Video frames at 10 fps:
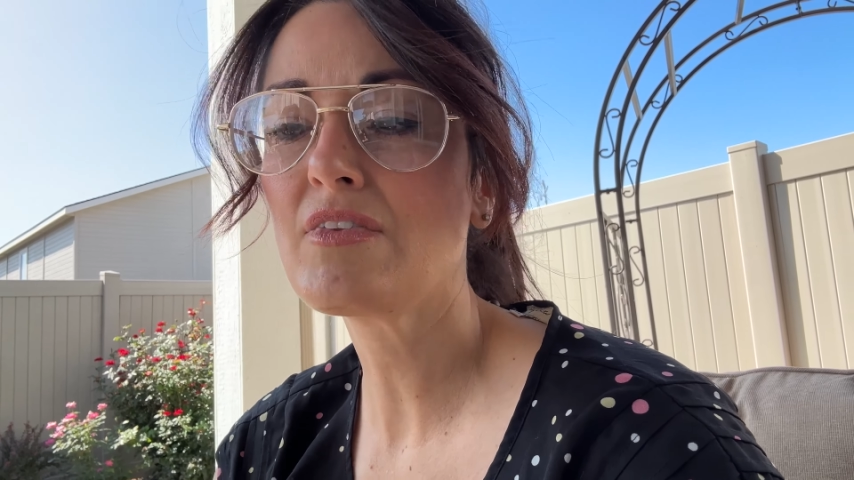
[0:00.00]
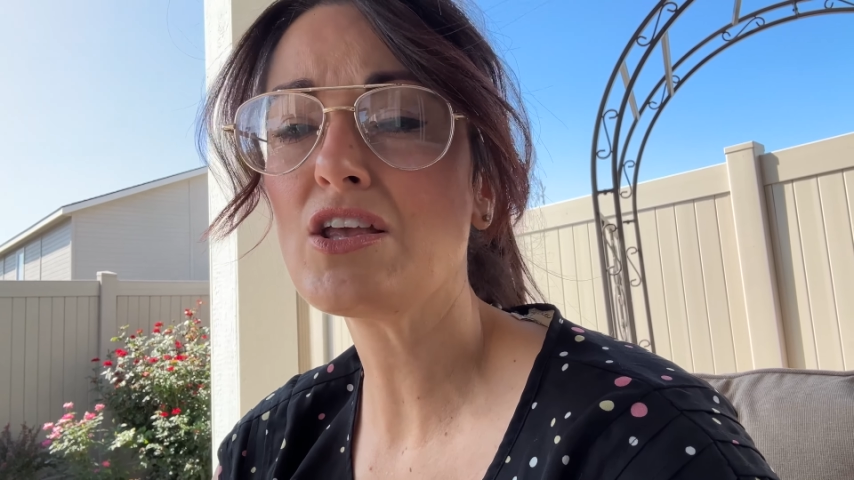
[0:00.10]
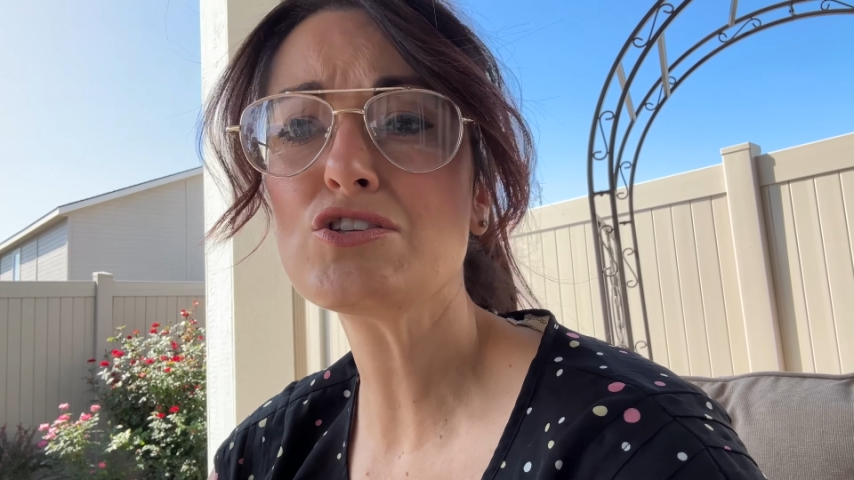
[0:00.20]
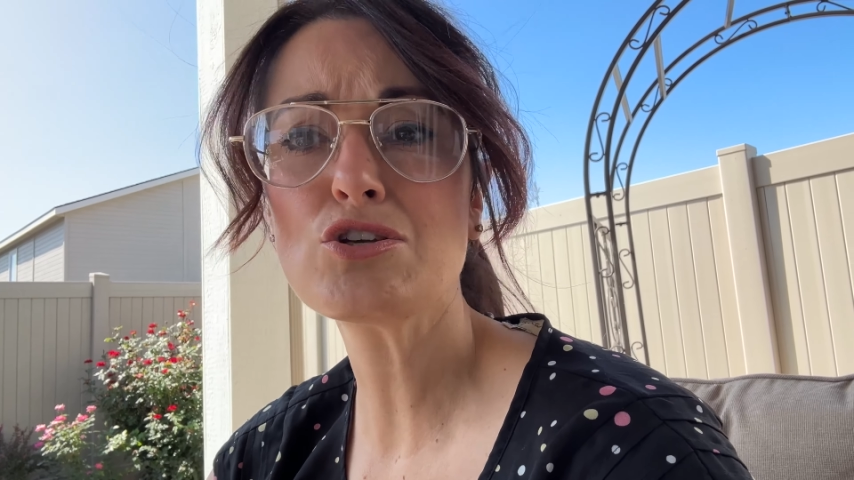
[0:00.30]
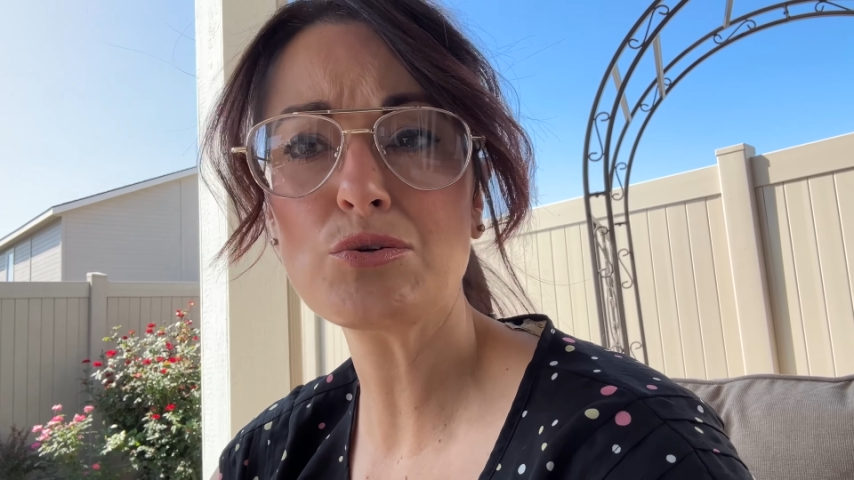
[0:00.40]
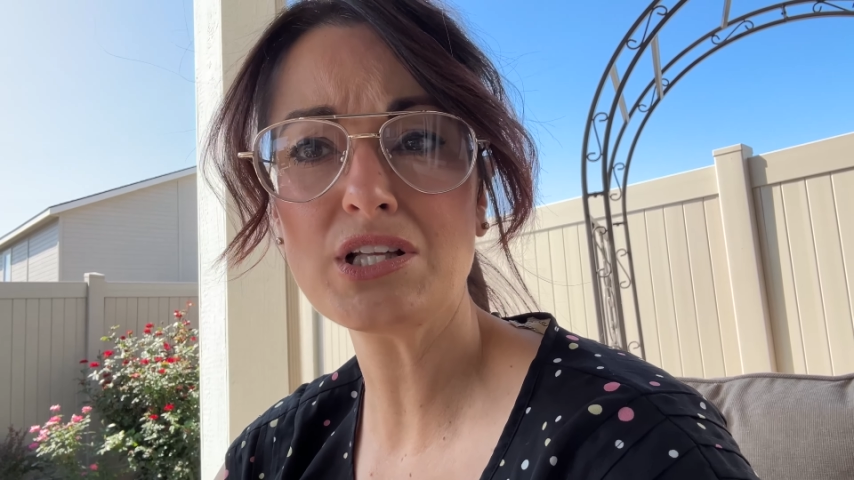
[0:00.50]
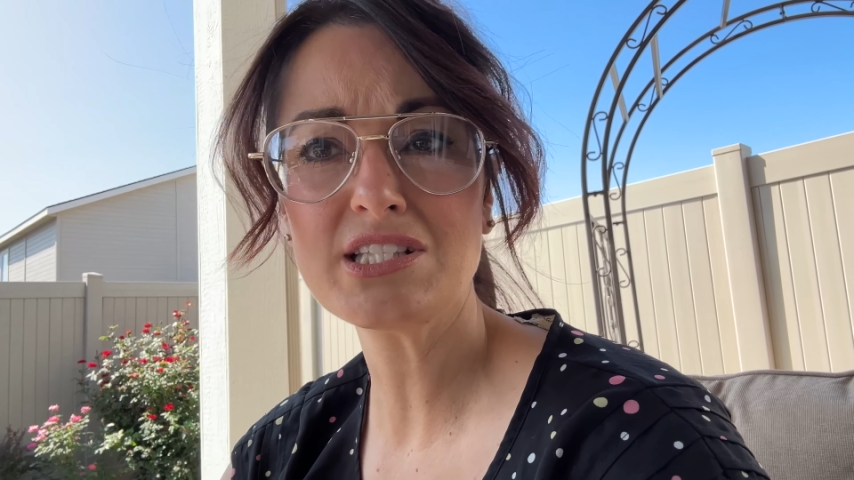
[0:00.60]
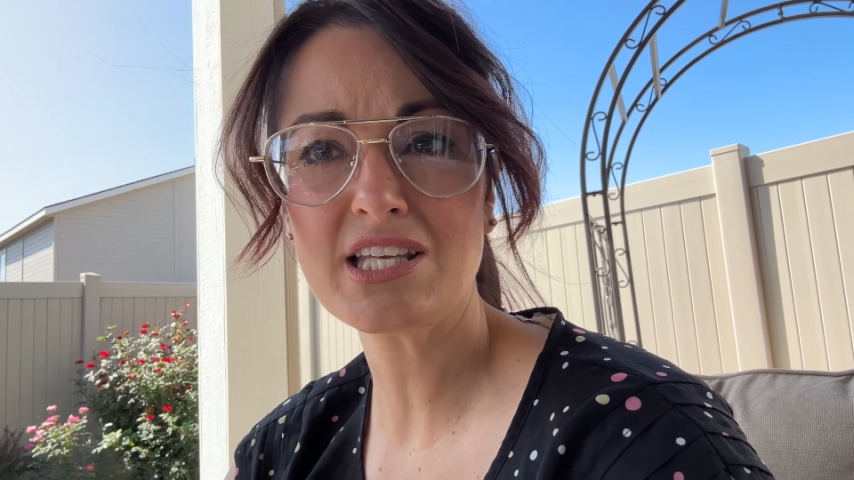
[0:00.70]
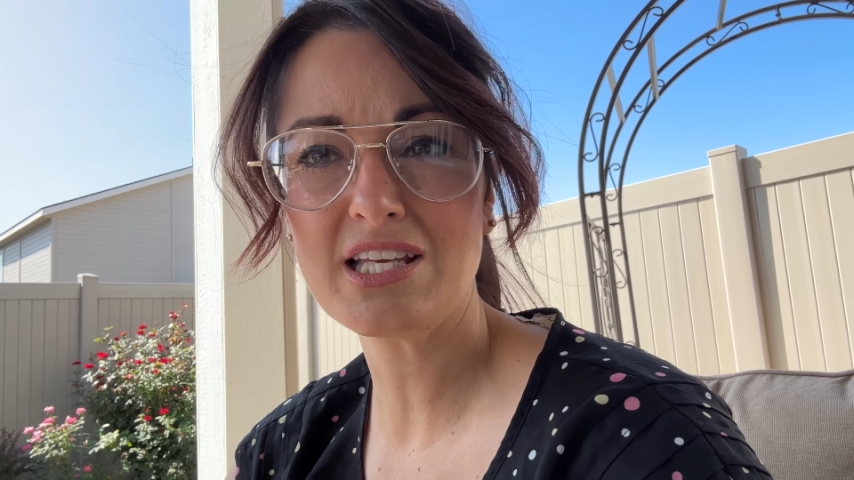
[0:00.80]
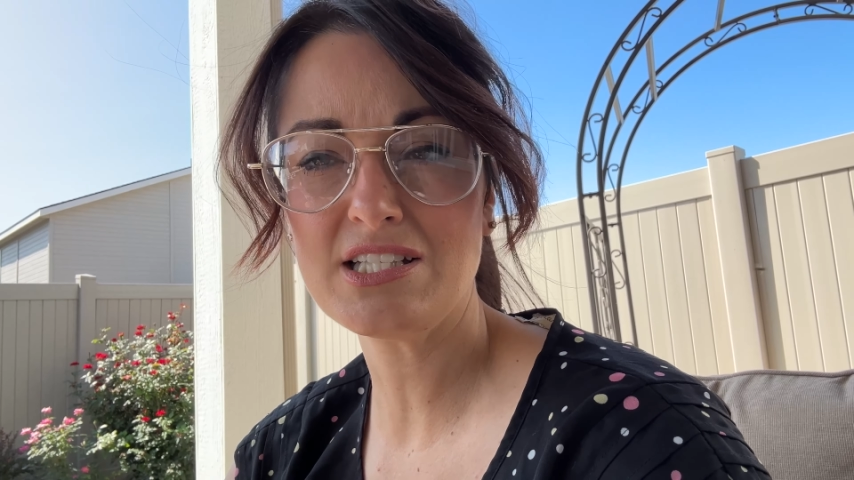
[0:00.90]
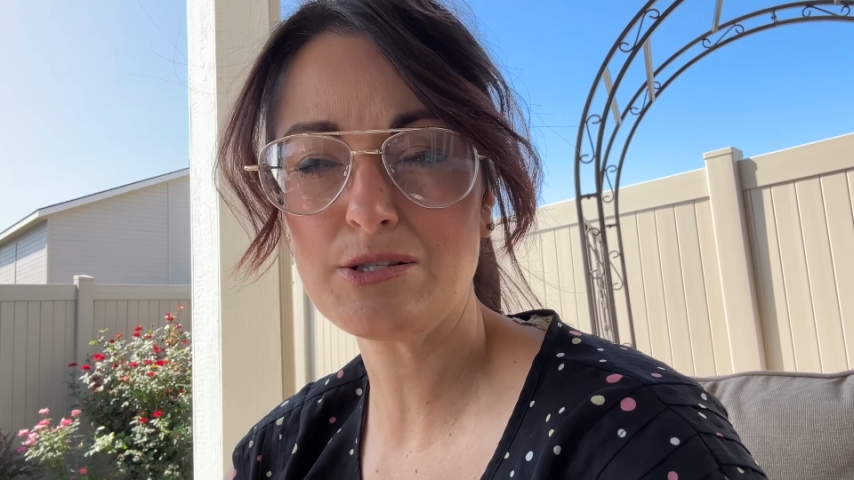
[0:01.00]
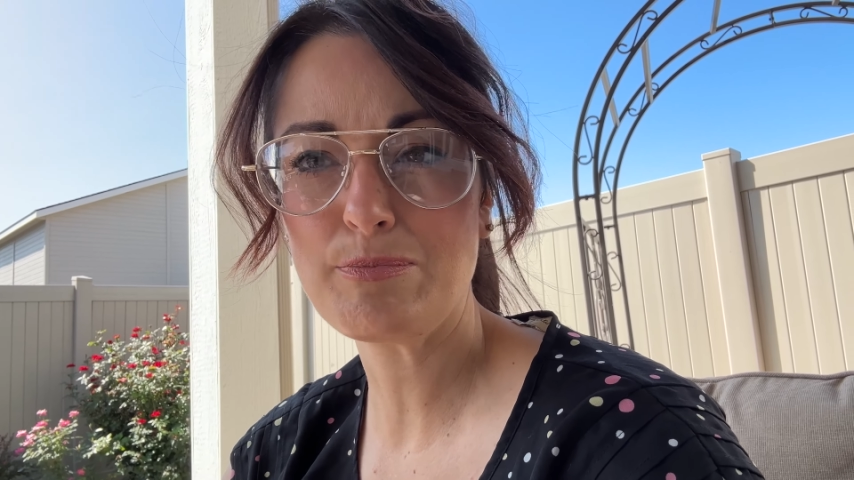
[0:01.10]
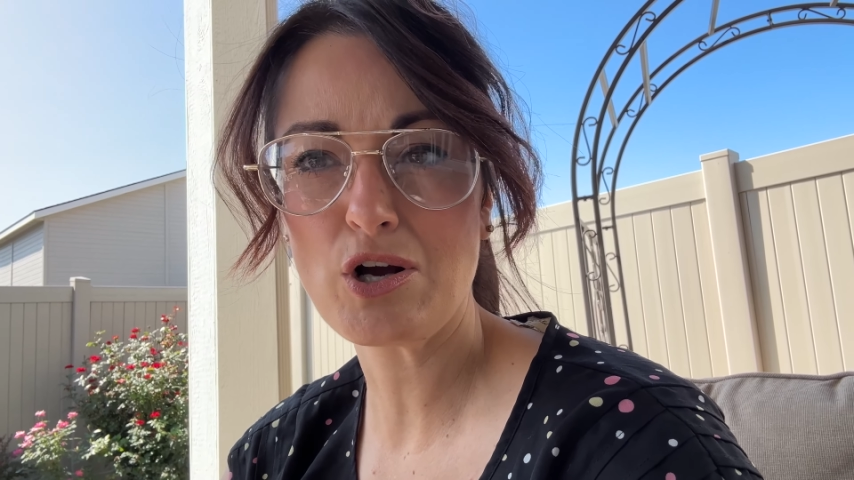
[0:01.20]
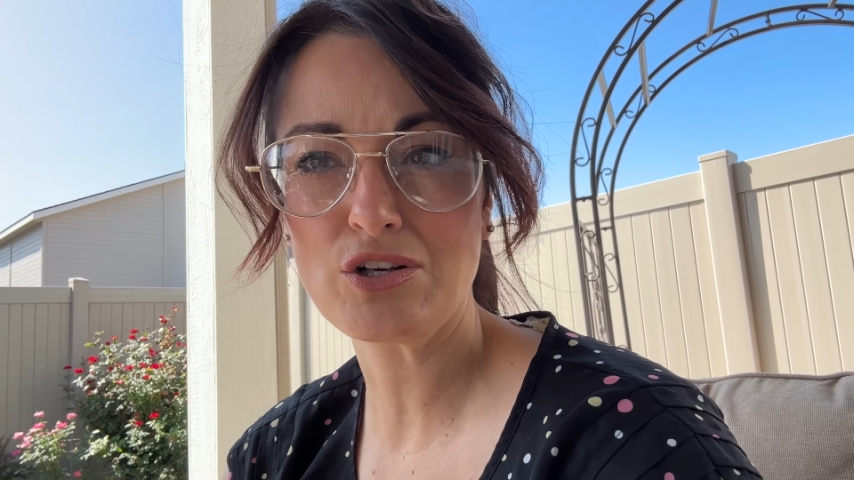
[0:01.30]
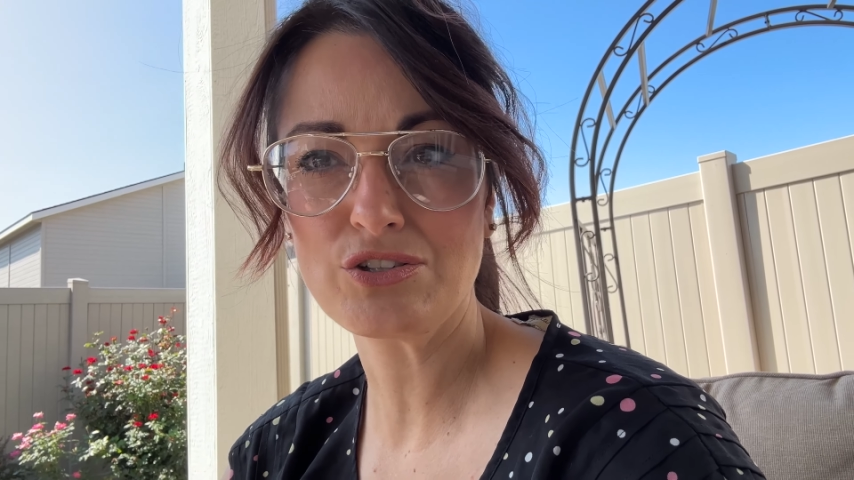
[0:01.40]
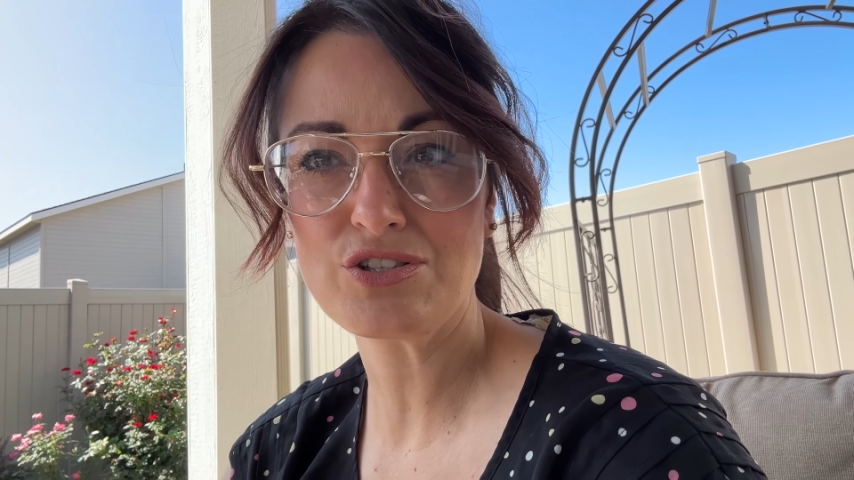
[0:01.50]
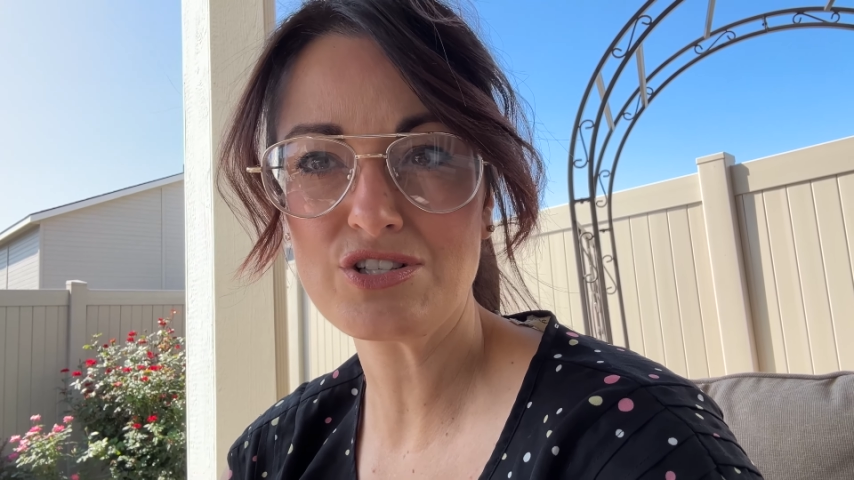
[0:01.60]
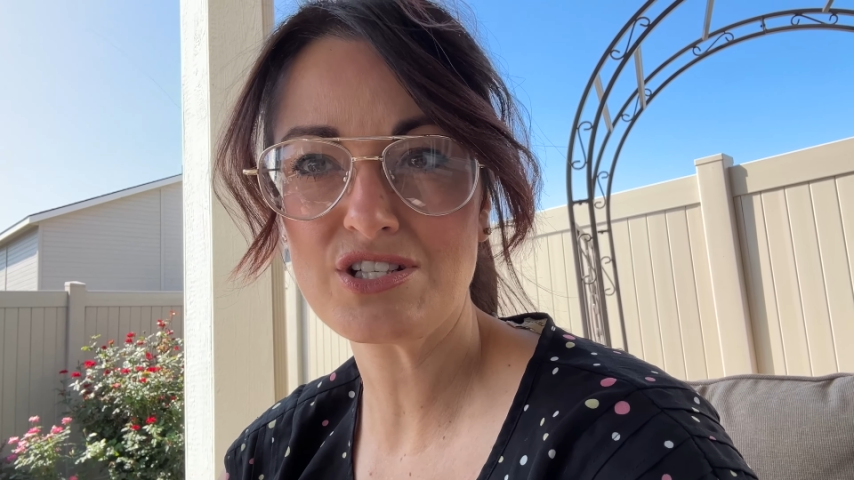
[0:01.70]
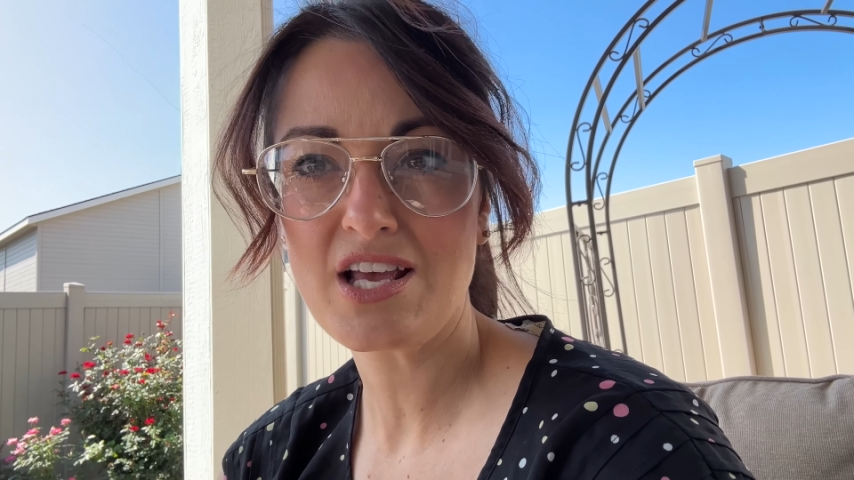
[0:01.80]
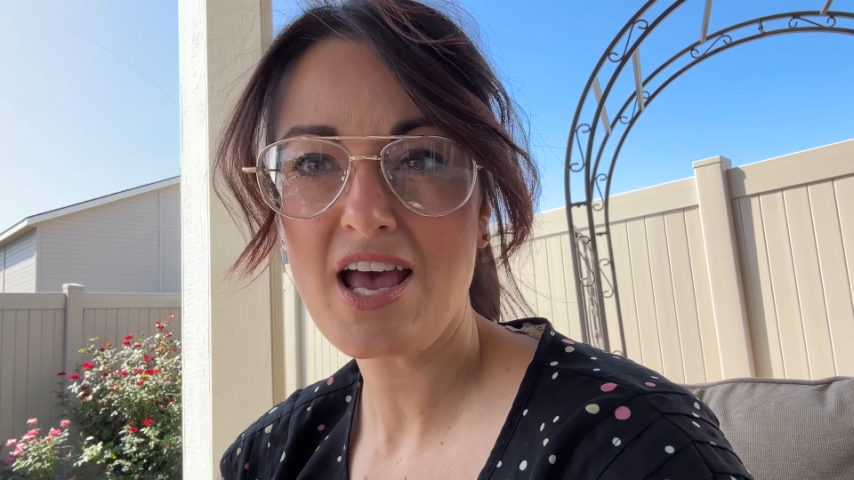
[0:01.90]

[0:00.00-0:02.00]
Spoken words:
So let's get into partners.